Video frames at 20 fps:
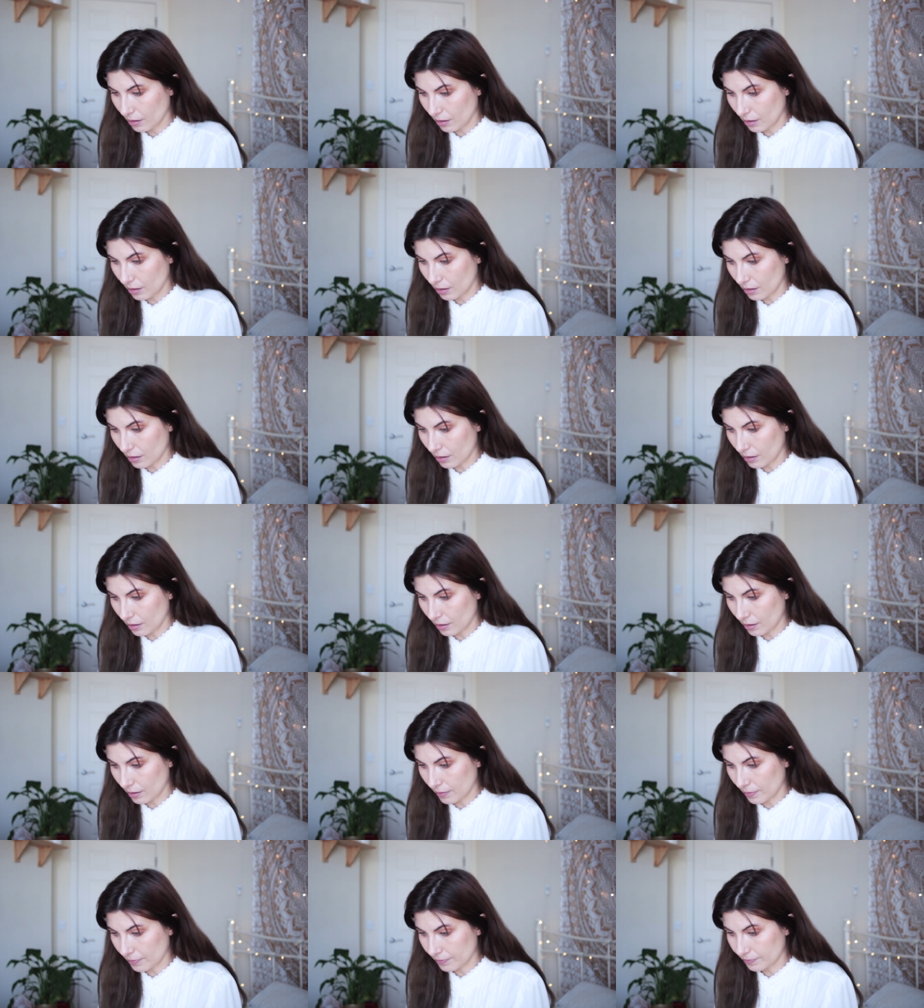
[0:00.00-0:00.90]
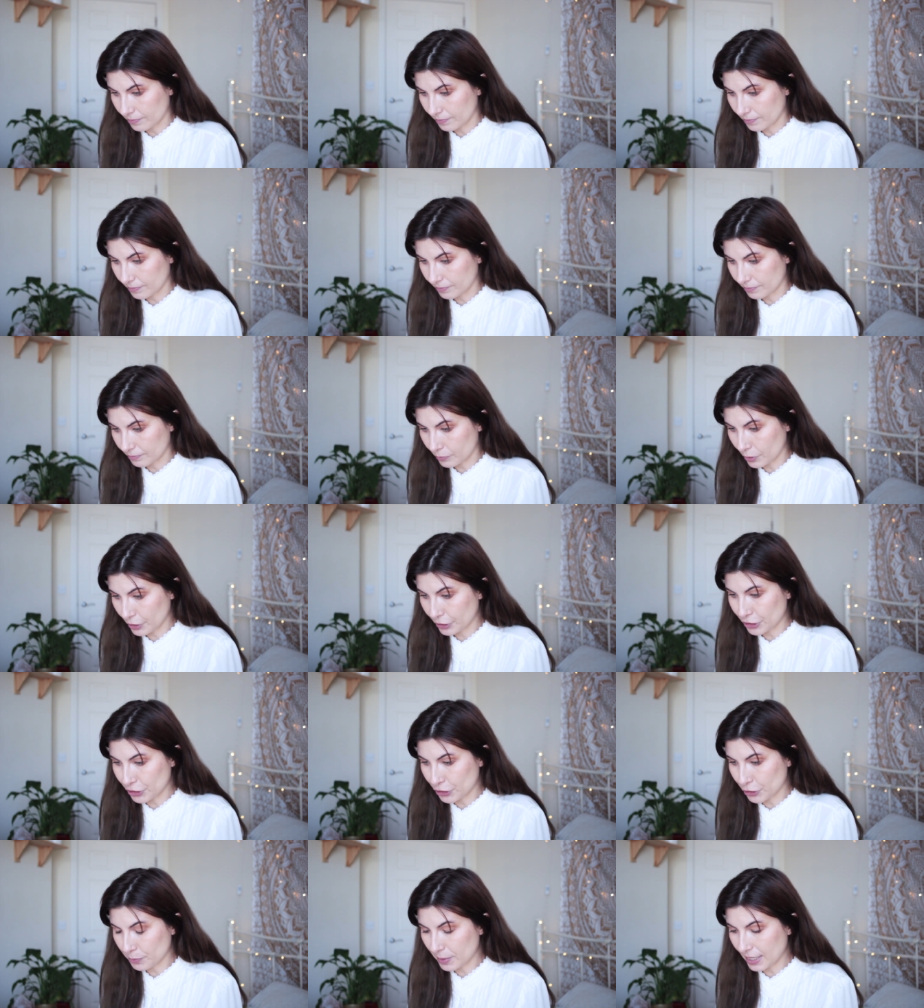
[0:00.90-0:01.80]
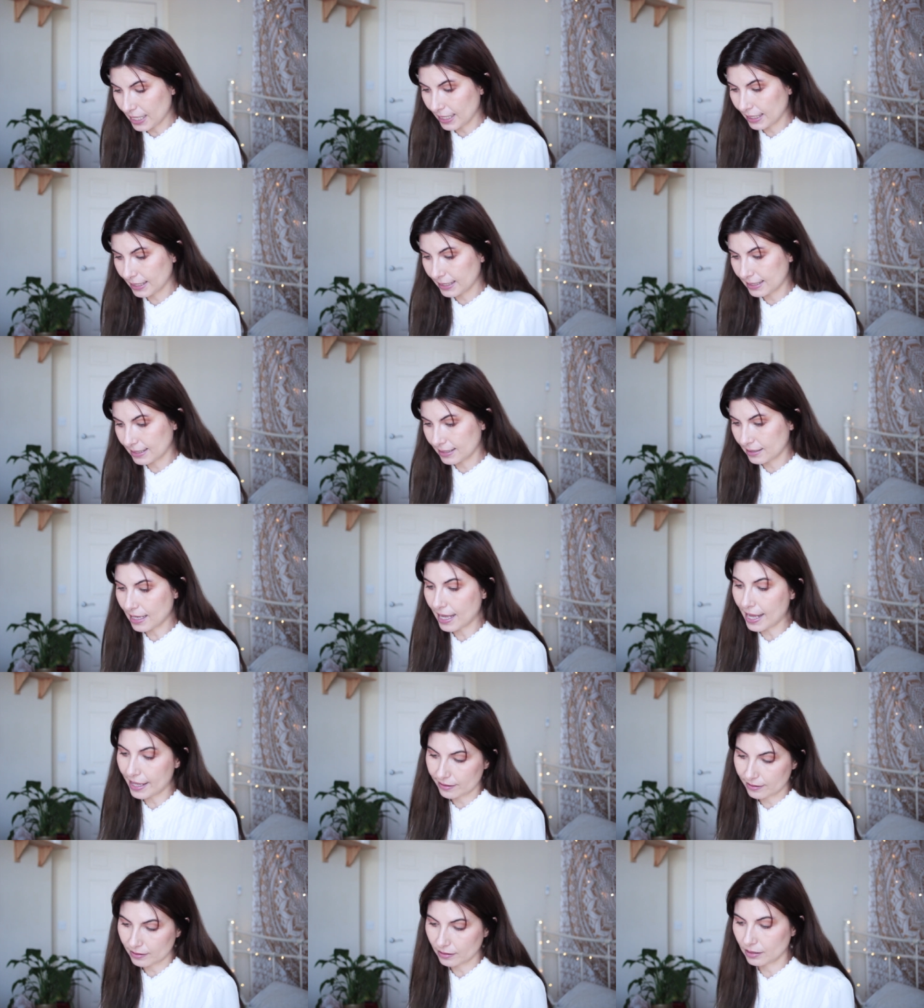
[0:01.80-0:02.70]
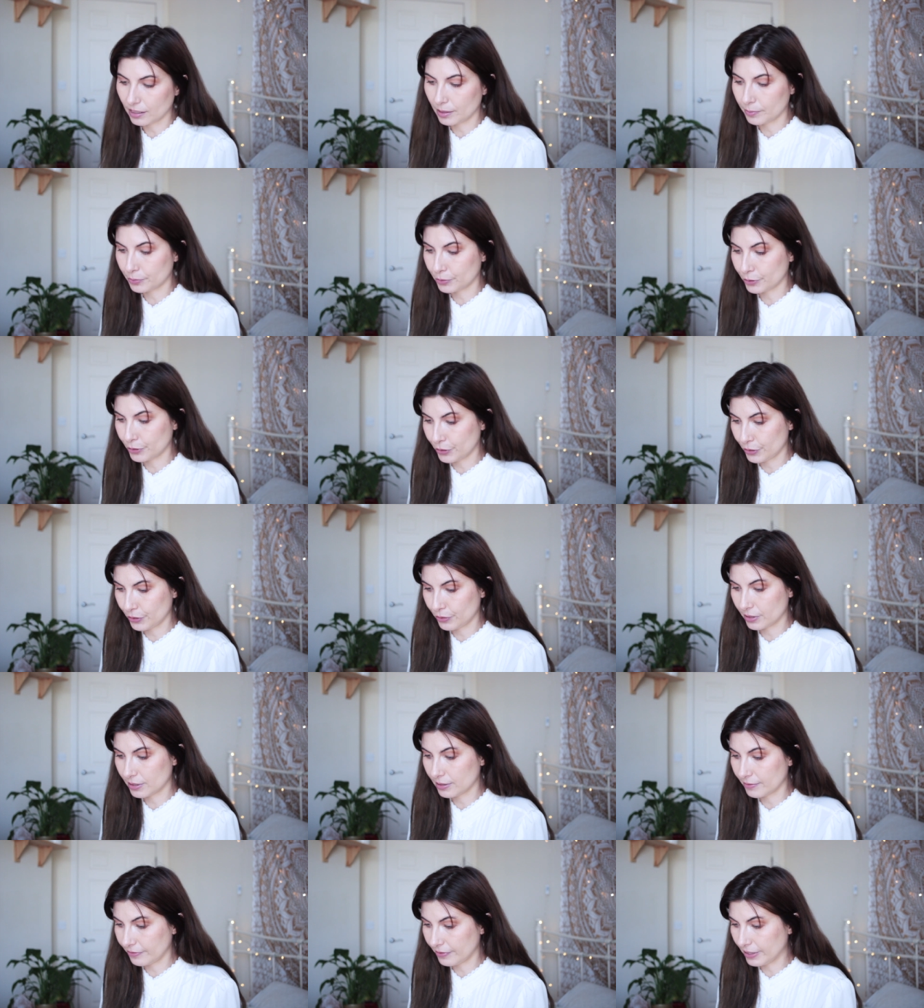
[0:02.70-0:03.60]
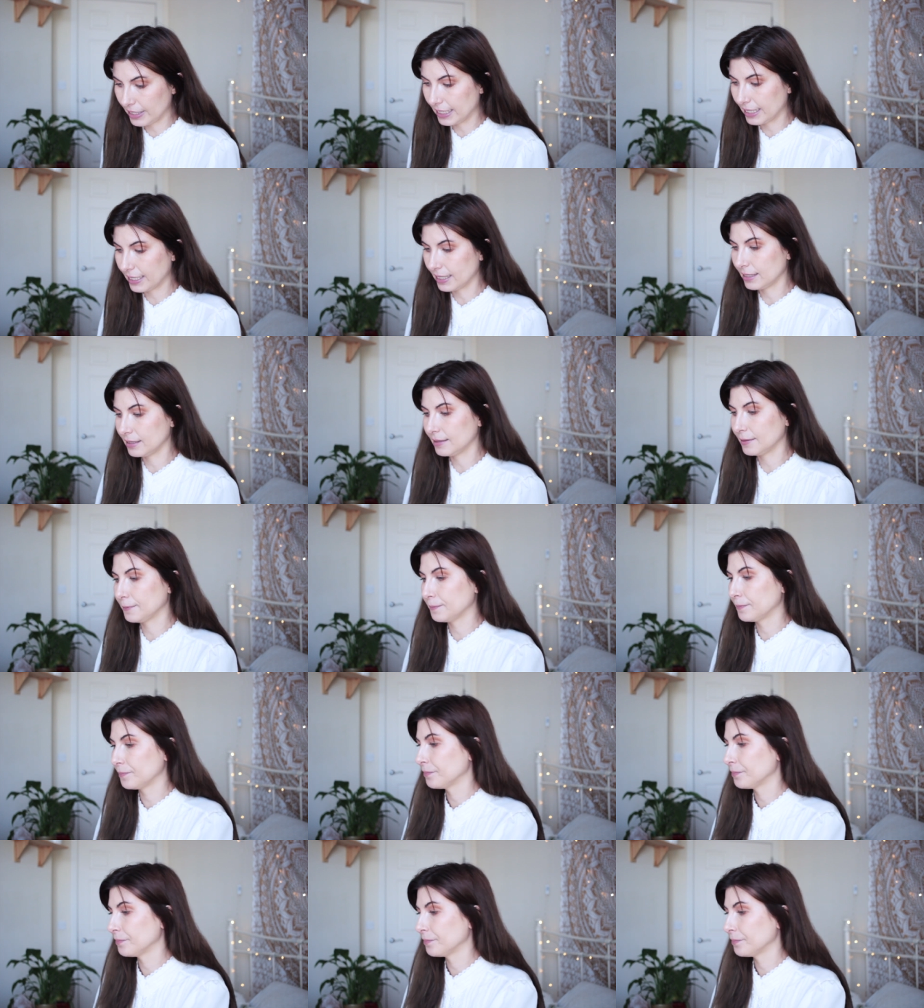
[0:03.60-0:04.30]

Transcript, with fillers: Uh, British made, ethically produced, vegan.